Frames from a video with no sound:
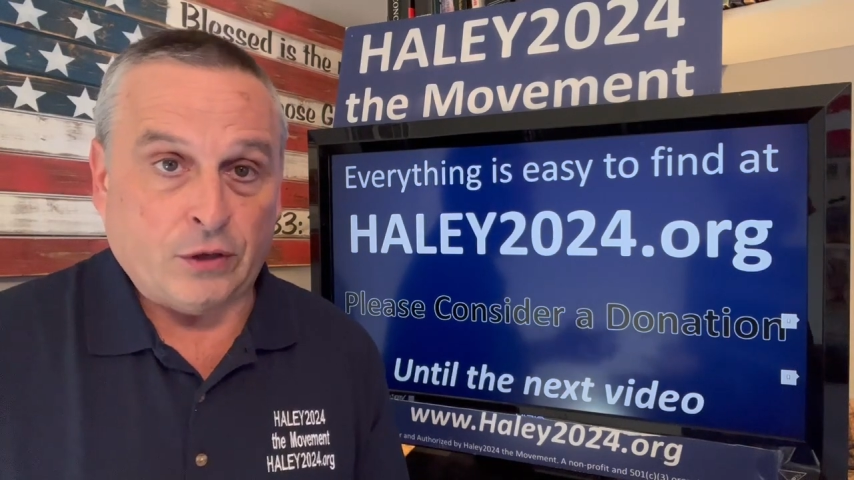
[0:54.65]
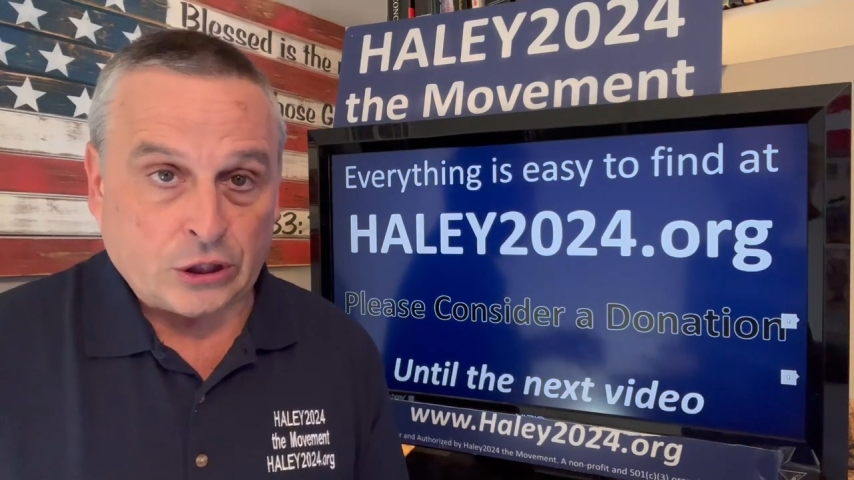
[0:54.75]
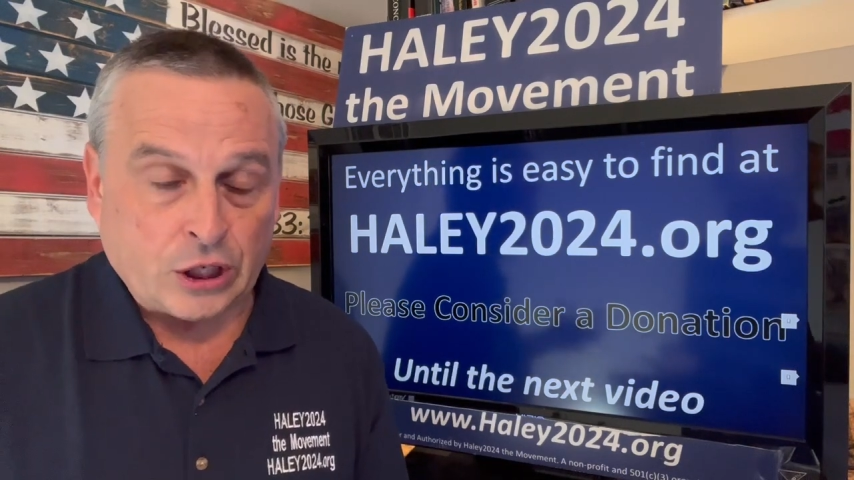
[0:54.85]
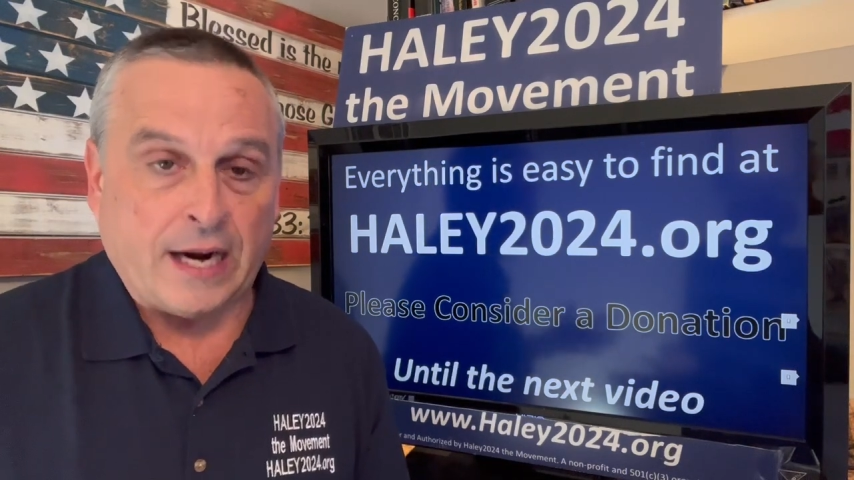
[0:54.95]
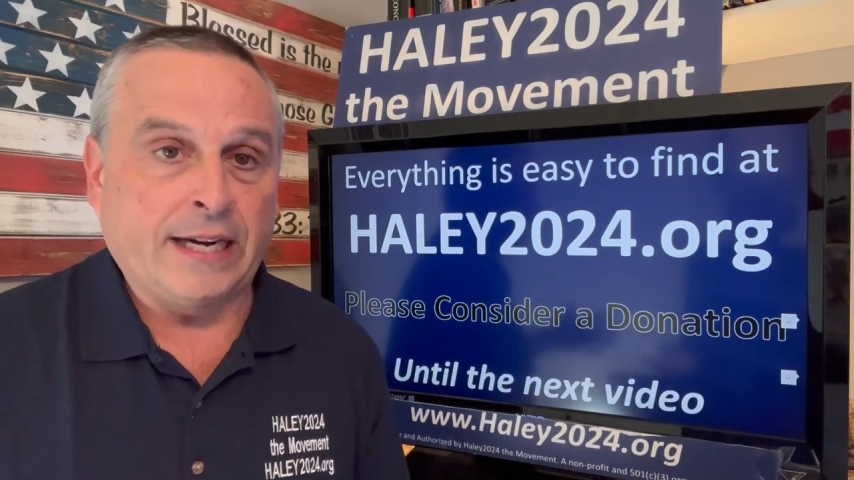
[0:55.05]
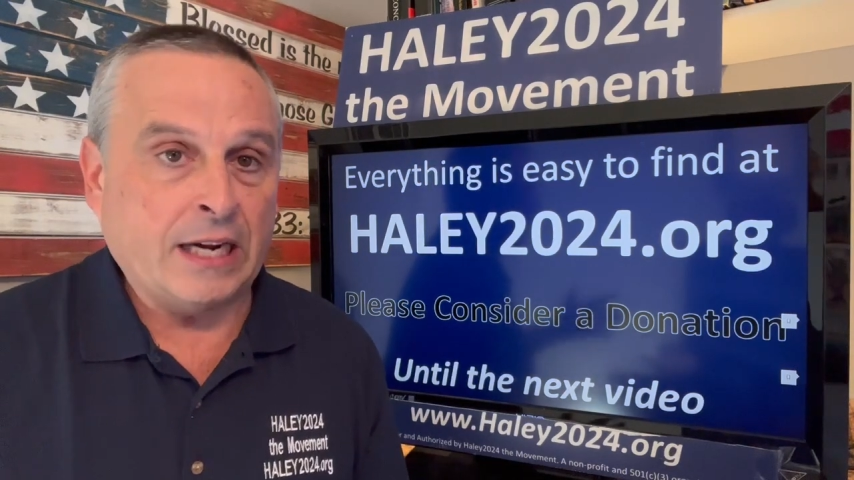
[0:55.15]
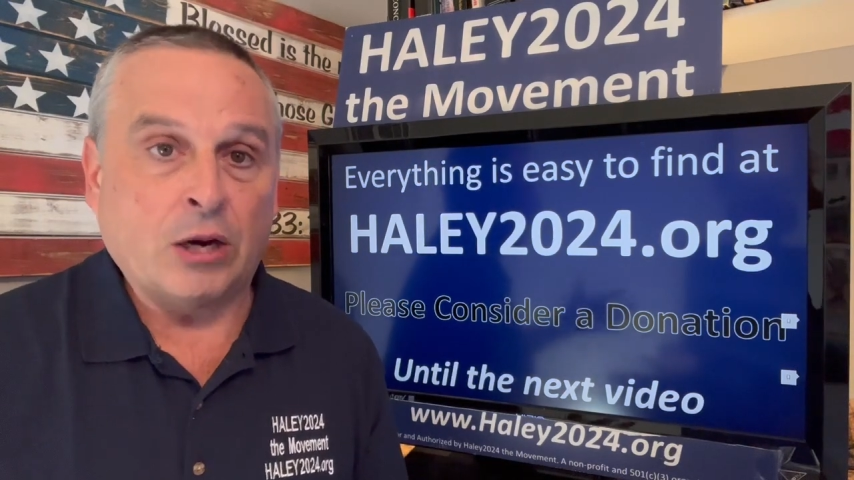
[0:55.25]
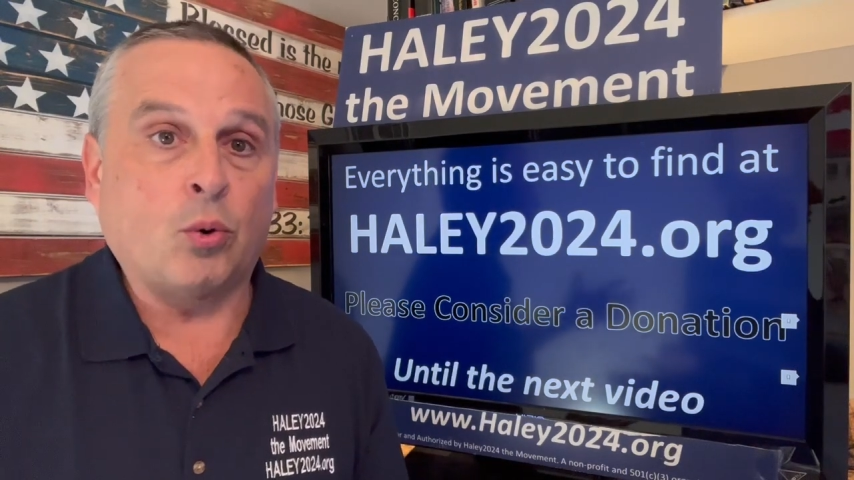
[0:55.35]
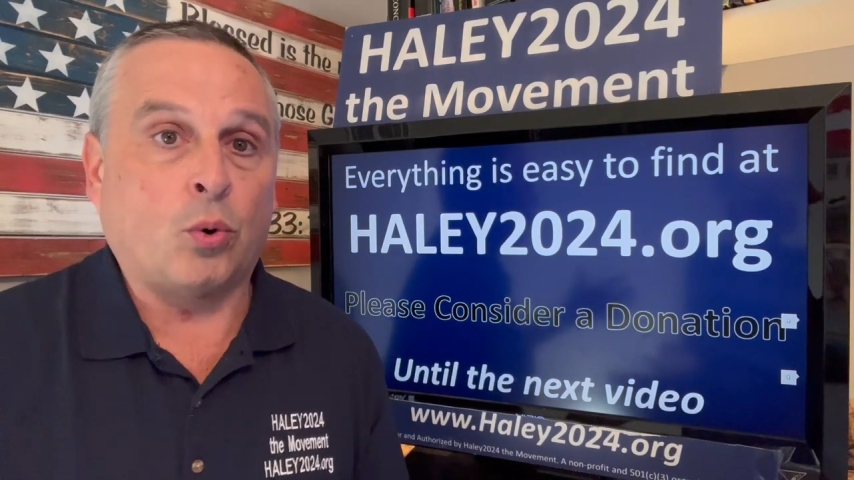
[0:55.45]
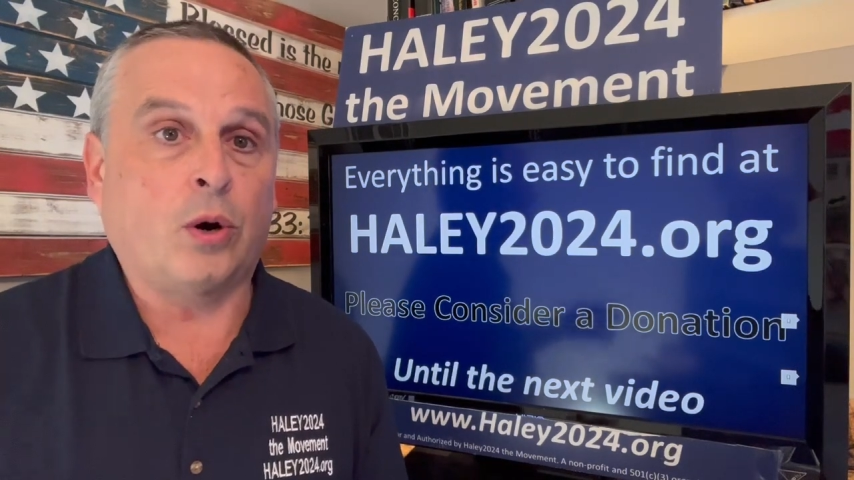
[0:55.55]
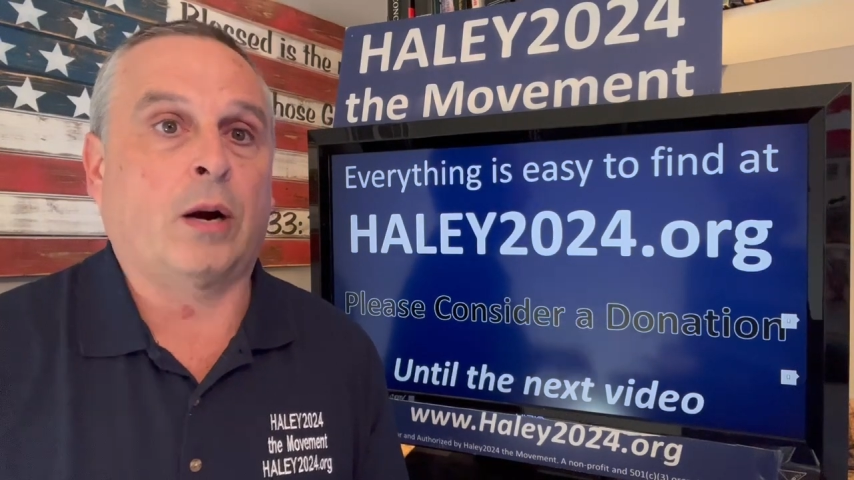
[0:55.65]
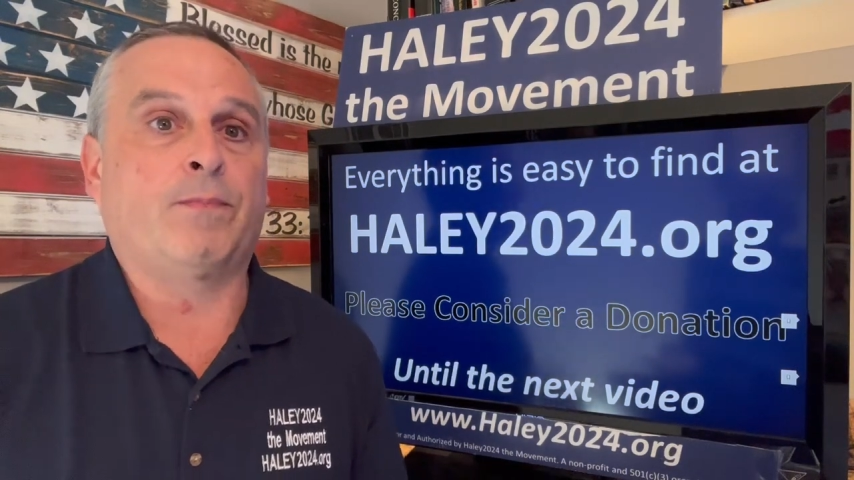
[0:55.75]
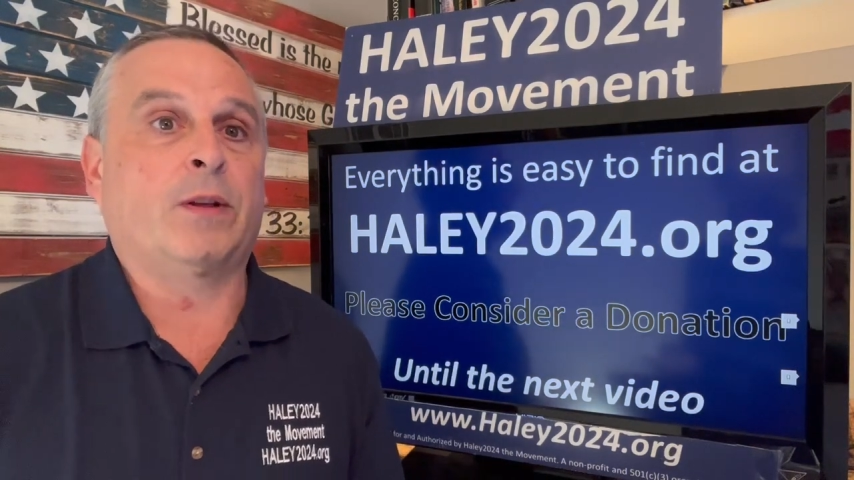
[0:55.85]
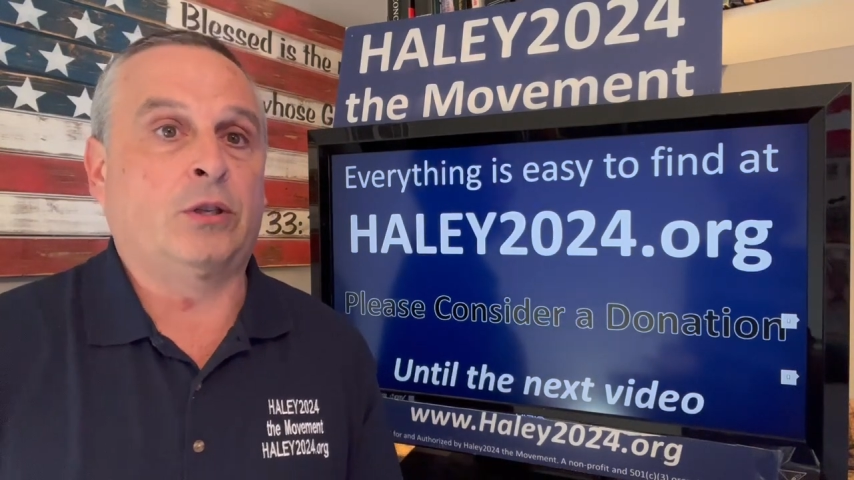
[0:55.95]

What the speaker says: to China or